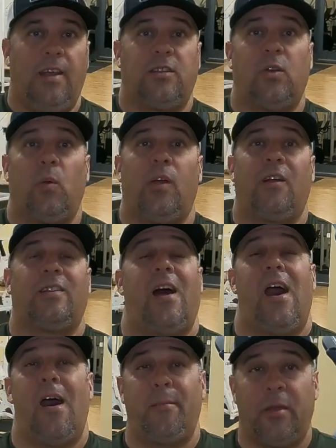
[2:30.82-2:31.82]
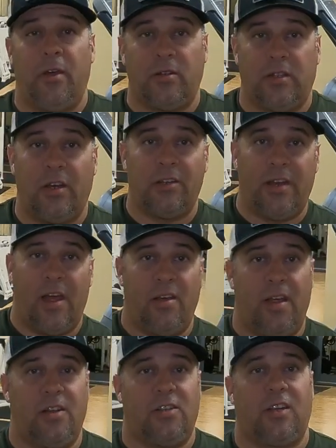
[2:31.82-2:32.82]
So we are at the Omni Hotel
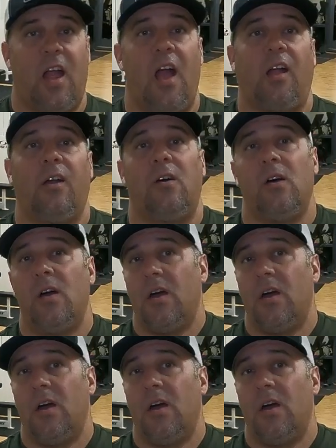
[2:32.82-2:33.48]
downtown Chicago.